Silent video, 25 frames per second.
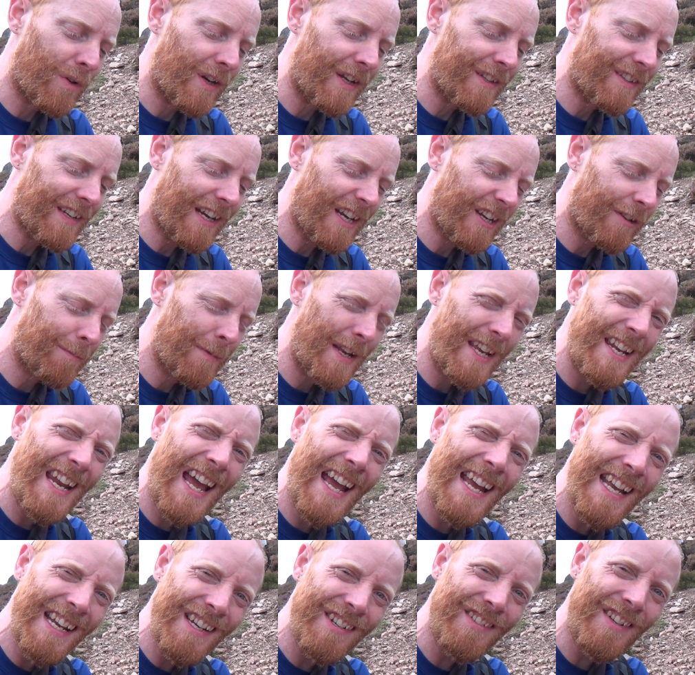why it takes me an
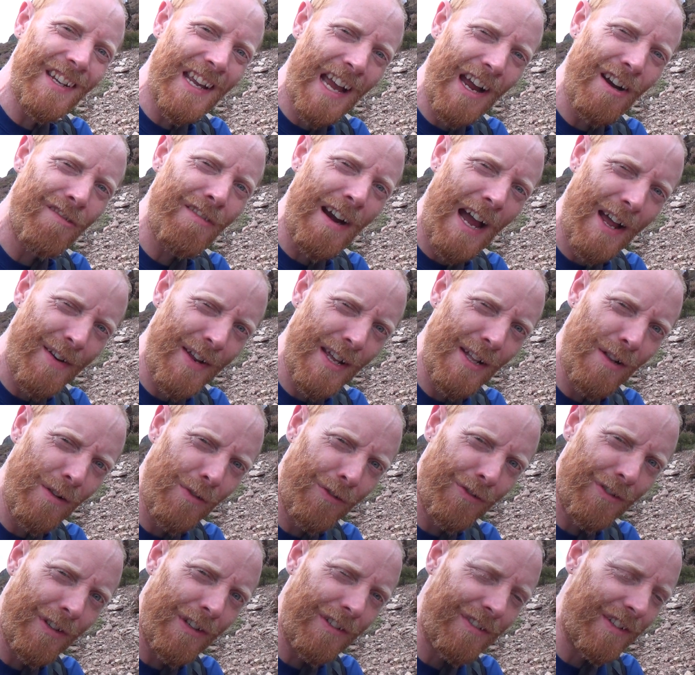age to get around
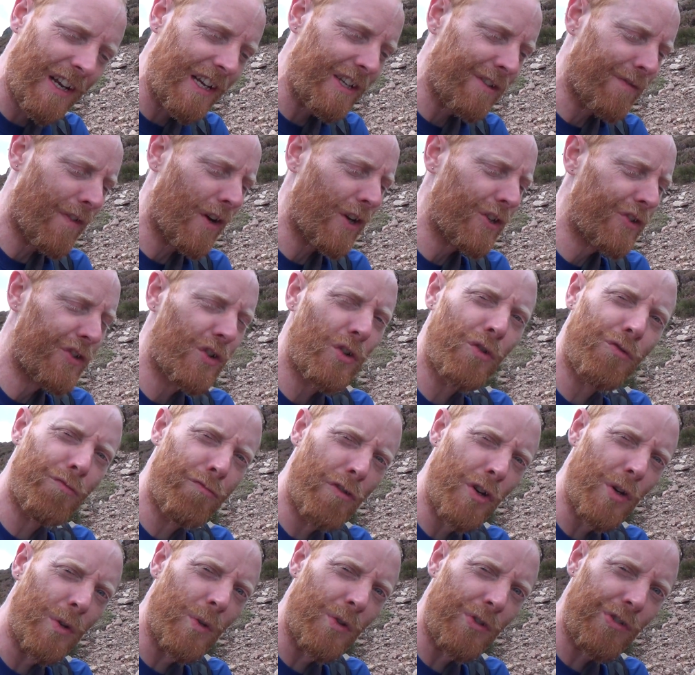hills these days. If I choose
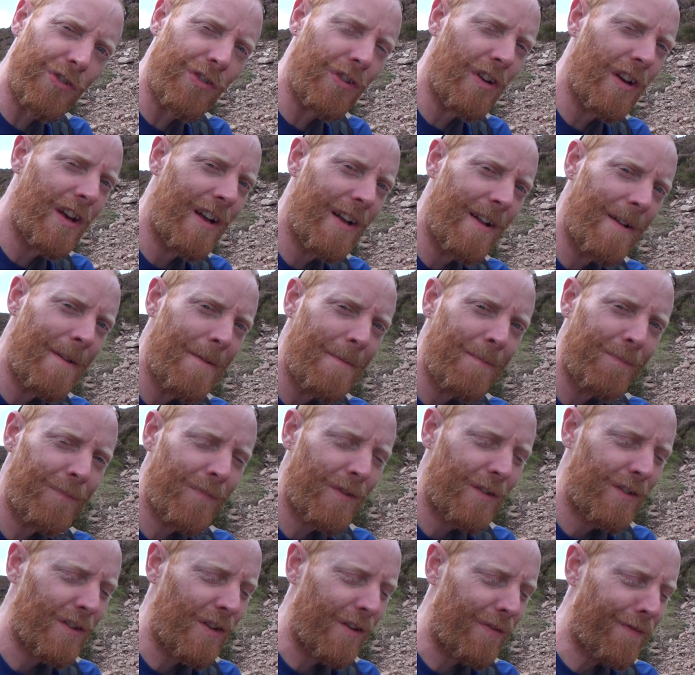routes,
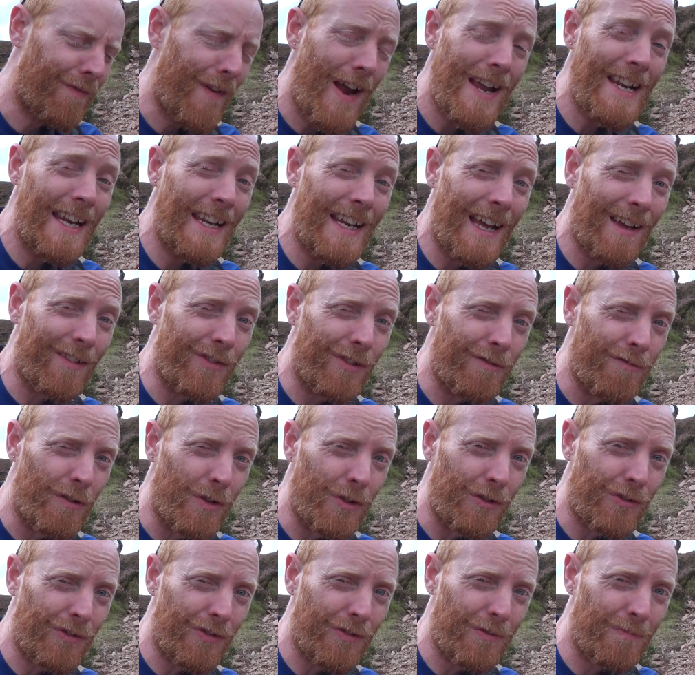you know, fairly lengthy
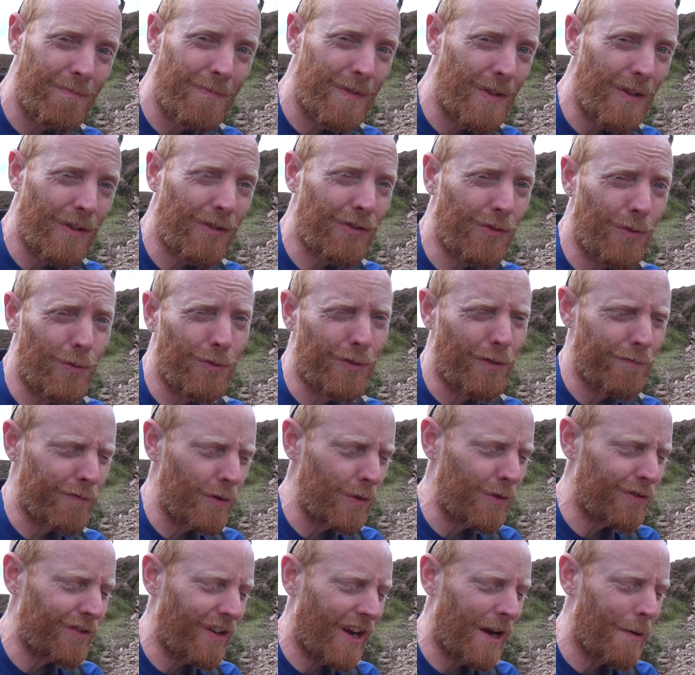routes, the sorts of
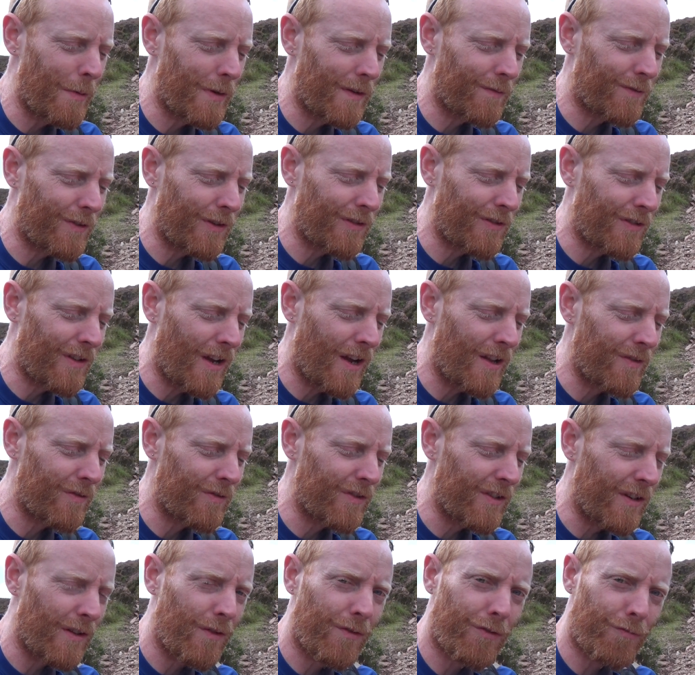routes that I would have just done,
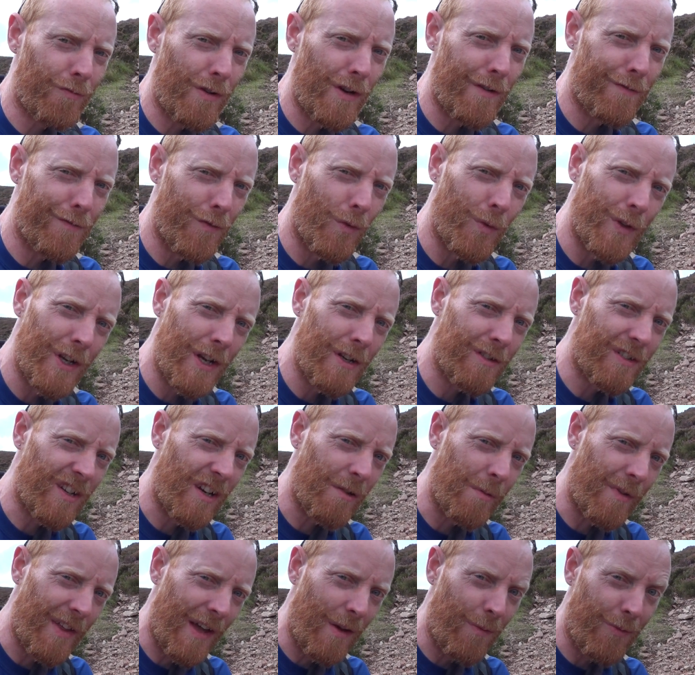you know, 3 or 4 years
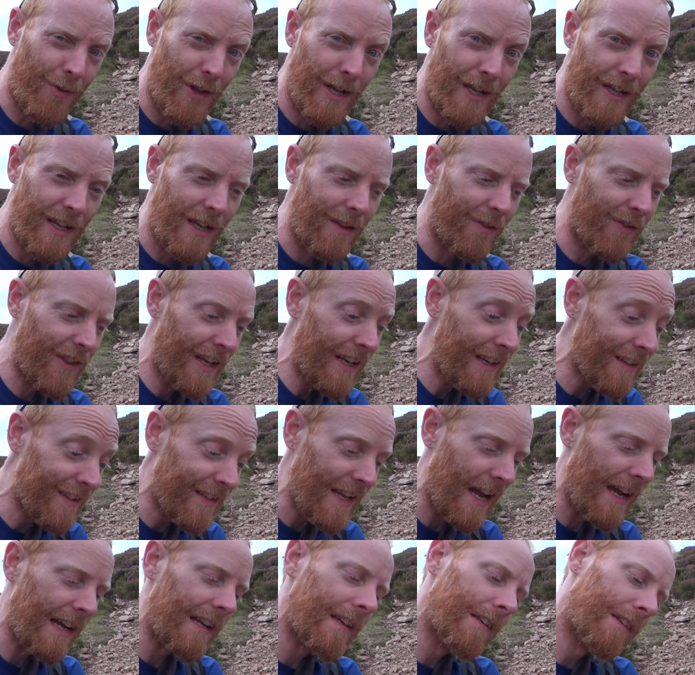ago without thinking, these
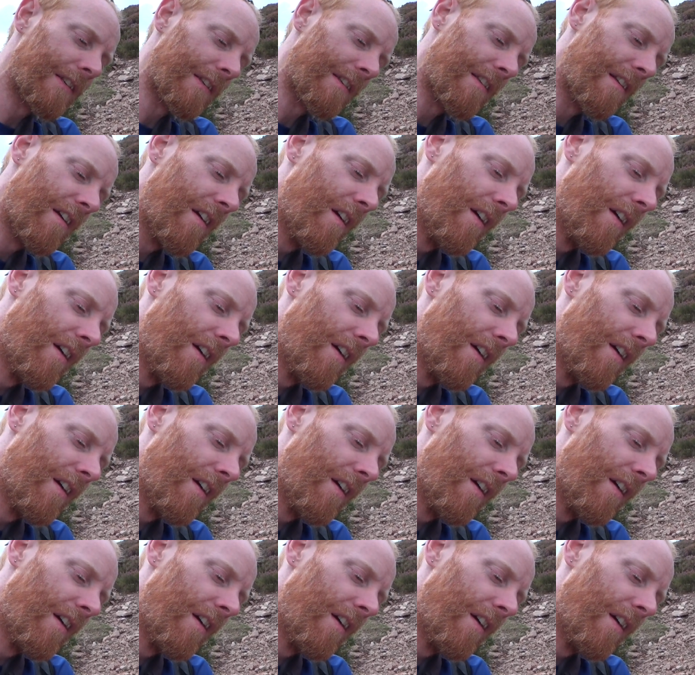days